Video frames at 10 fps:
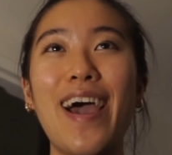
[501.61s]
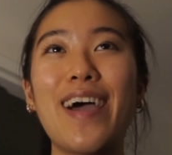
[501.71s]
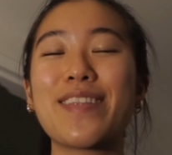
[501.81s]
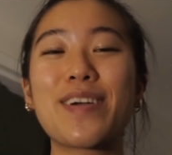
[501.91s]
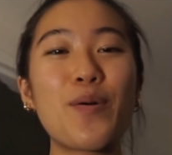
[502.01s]

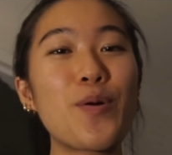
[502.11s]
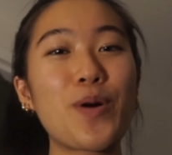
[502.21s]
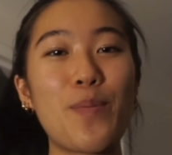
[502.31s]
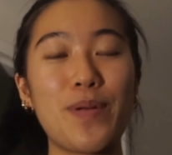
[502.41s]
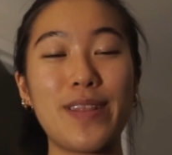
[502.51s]
I think I woke
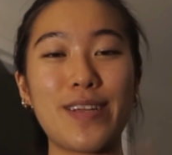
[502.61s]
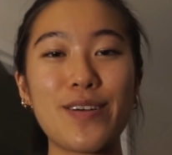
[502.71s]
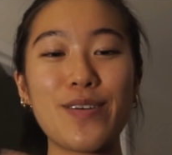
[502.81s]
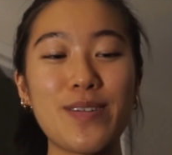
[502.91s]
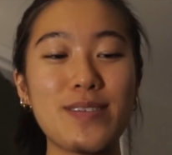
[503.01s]
up a
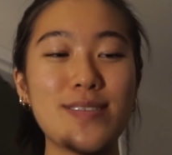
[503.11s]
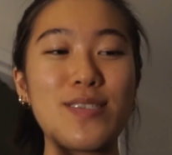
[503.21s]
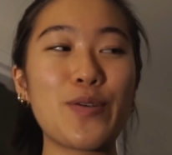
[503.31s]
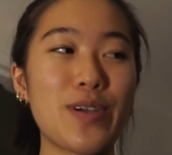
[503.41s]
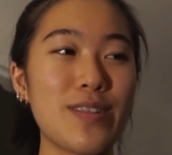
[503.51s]
little
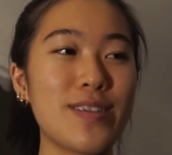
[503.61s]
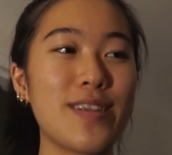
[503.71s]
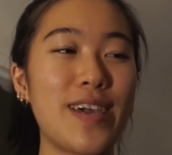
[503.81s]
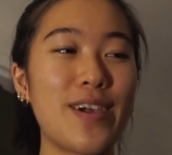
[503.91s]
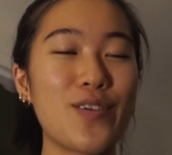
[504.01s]
too early
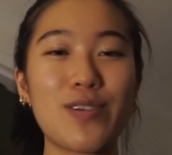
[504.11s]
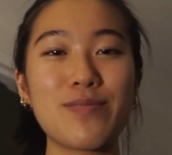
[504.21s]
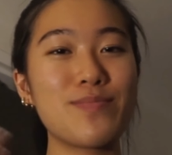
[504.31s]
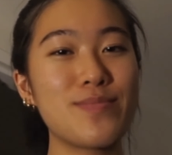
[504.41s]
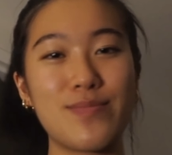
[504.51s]
today or
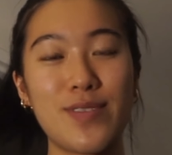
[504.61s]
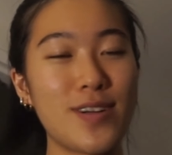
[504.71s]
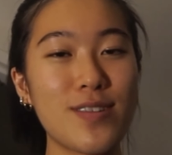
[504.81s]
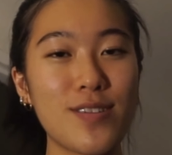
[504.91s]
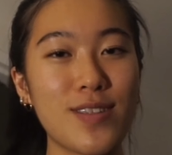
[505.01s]

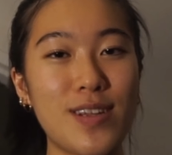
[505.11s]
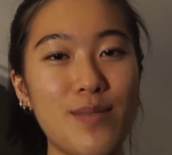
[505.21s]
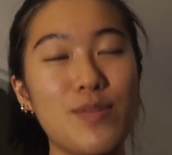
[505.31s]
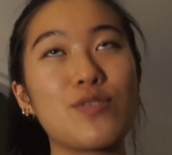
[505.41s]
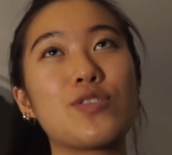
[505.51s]
earlier than
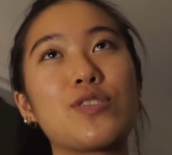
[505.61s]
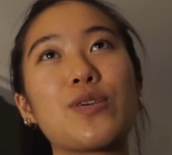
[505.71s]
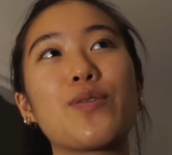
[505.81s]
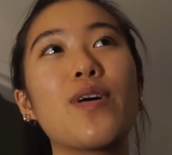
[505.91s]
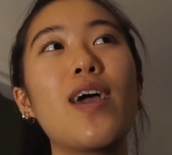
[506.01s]
I'm used
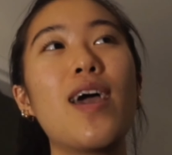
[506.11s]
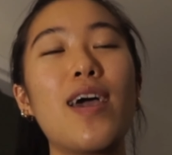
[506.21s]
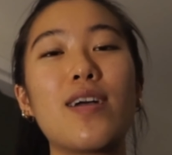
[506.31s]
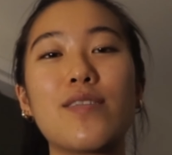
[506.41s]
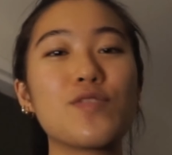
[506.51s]
to
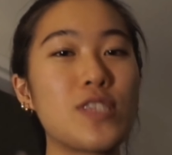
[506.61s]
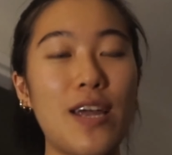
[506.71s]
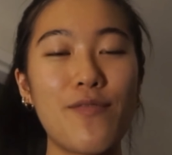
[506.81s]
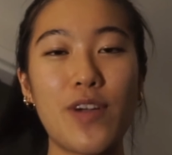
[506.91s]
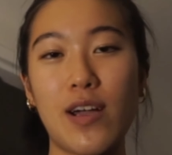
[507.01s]
and I've just had
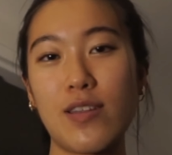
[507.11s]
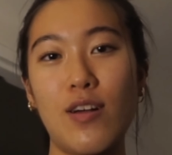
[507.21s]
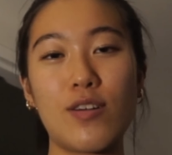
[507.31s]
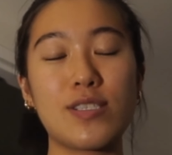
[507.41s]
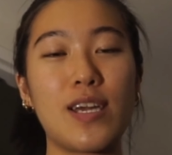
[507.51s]
a very
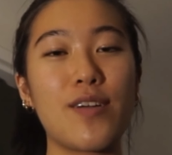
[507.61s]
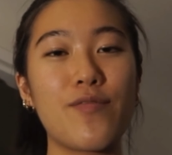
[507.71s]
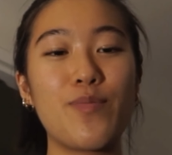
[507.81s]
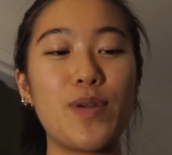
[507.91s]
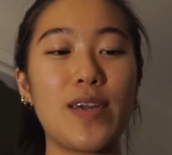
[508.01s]
long day of
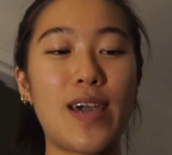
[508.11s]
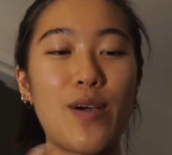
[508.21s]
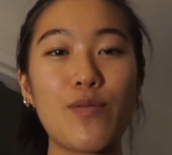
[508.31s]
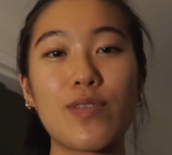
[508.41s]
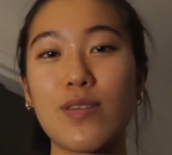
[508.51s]
being
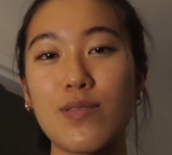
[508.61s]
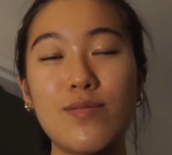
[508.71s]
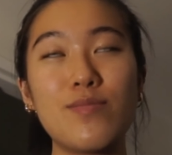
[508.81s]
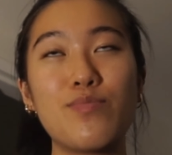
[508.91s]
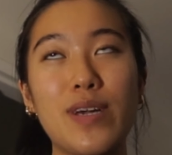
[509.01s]
out the
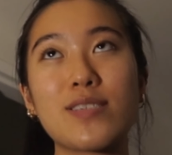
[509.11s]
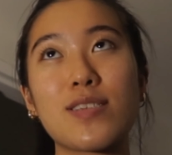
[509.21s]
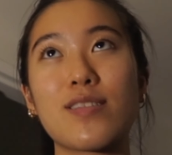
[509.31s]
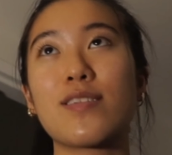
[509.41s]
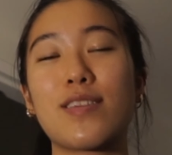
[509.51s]

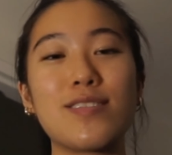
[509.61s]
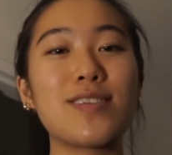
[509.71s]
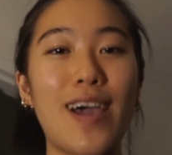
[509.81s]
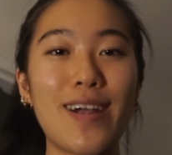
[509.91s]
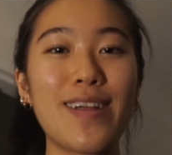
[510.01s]
basically the
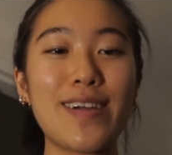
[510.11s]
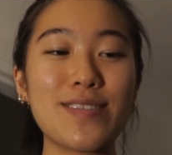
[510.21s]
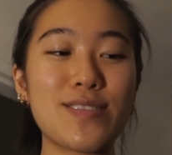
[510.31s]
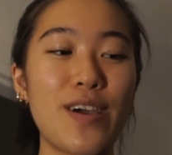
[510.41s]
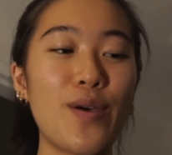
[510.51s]
entire day.
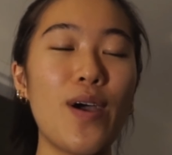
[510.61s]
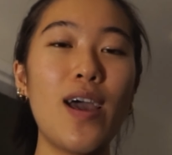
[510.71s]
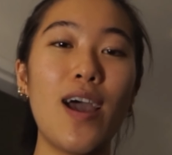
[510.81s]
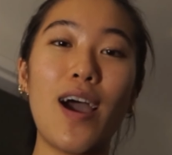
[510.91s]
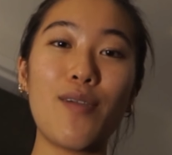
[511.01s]
So
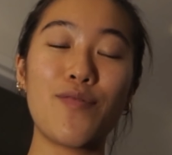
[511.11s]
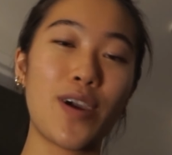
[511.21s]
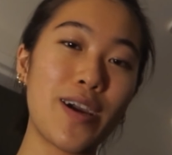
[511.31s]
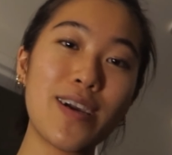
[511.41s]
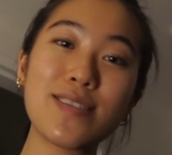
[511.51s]
I'm
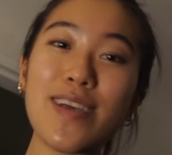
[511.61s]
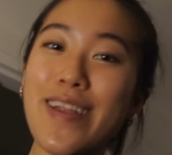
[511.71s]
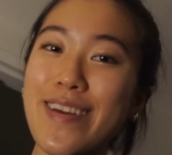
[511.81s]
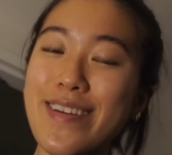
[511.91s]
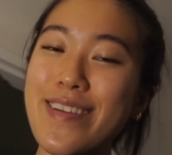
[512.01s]
very
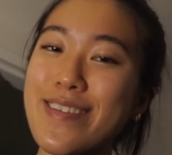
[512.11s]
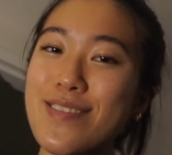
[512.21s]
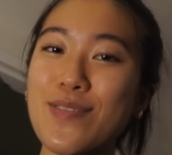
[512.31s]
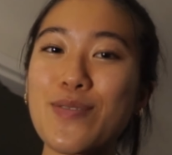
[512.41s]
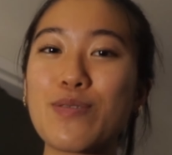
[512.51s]
excited
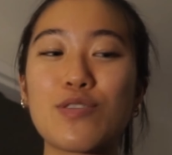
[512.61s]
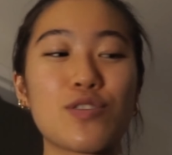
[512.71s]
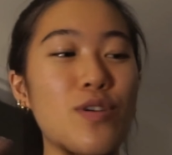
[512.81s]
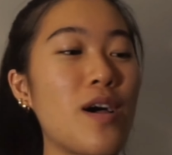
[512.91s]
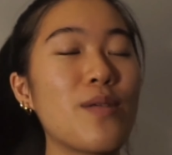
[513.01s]
to
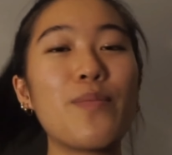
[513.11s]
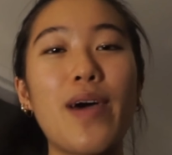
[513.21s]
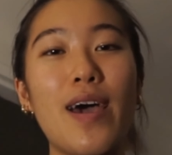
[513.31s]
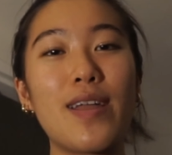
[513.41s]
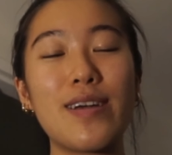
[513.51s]
just crawl in
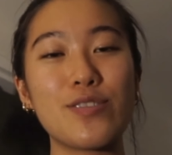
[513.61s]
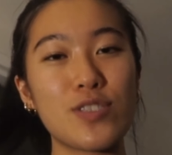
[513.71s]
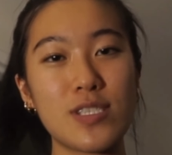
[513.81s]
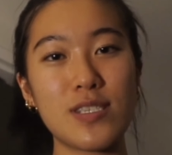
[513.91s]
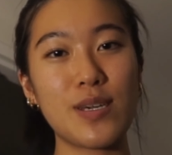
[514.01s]
bed and
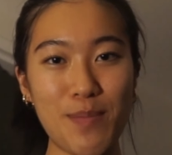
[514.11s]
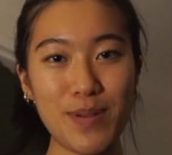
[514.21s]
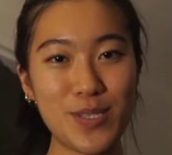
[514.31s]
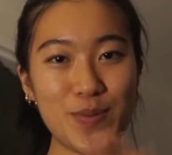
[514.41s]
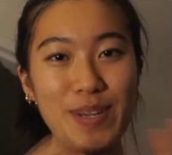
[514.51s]
just sleep.
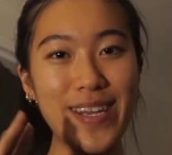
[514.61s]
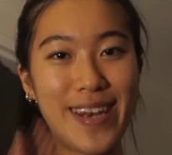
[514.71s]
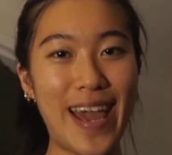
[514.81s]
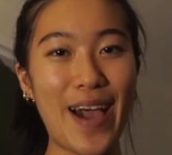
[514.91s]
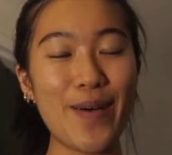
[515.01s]
Between
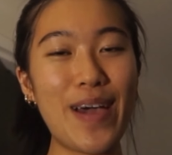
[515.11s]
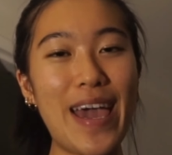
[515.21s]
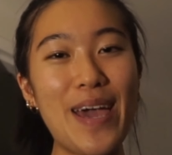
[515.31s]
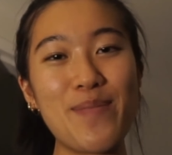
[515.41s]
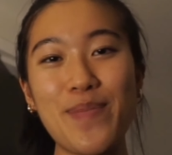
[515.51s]
now
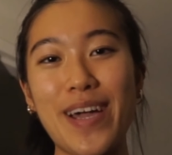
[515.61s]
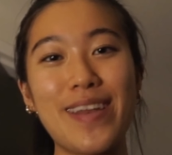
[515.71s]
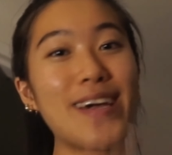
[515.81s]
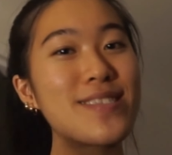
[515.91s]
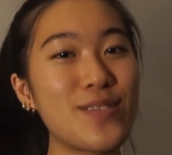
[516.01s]
and my
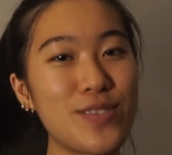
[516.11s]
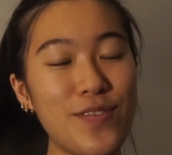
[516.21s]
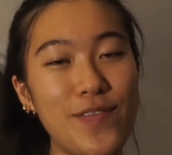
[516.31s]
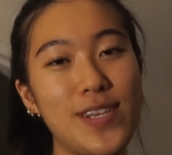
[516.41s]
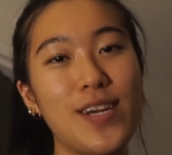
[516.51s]
next
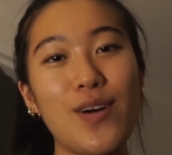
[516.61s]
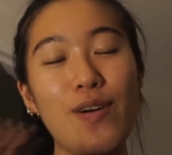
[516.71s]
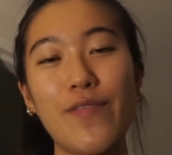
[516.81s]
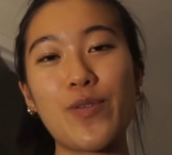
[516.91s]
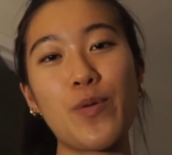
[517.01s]
YouTube video,
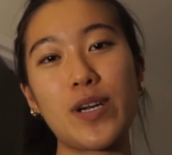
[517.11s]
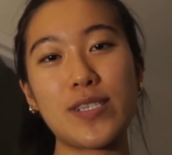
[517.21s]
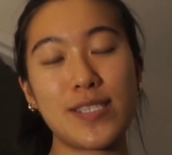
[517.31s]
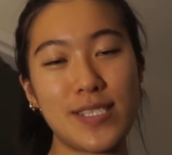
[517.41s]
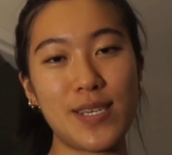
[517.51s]
if you
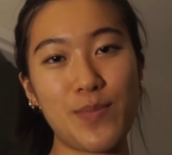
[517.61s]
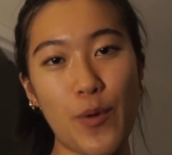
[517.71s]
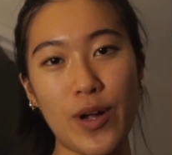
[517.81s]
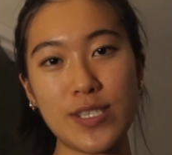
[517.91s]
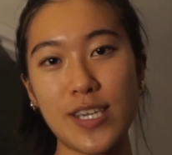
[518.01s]
wanted to see
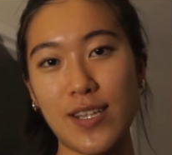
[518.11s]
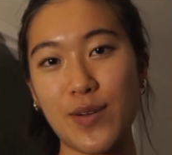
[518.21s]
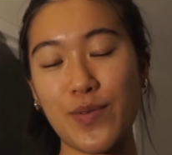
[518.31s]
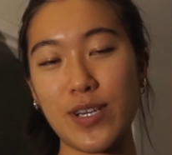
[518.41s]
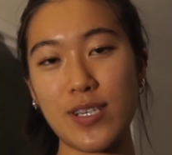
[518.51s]
more daily
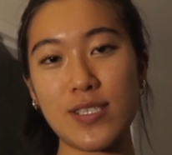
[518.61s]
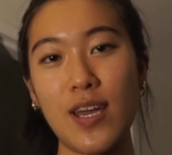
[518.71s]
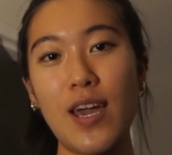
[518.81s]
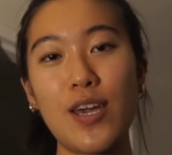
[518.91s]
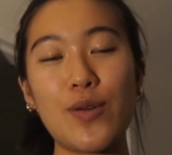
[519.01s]
reels,
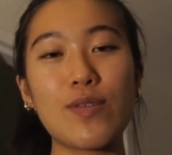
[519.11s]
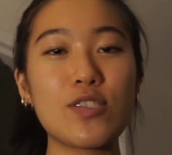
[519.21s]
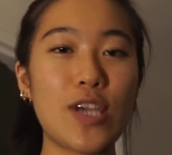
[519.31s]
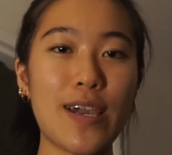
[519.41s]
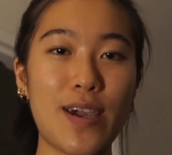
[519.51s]
you can
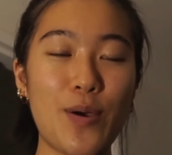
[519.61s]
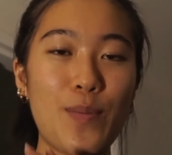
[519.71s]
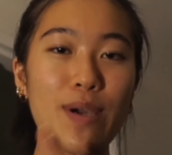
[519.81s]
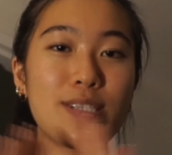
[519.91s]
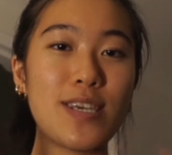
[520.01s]
check out
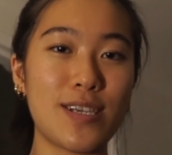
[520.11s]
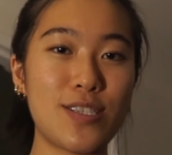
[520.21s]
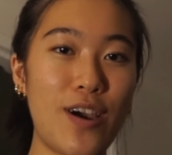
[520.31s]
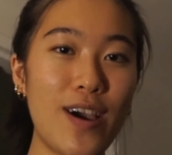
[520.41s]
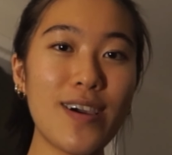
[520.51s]
my
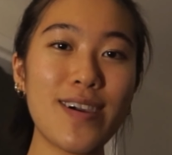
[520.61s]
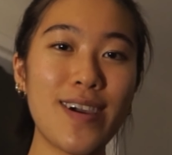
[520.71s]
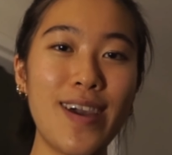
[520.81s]
TikTok.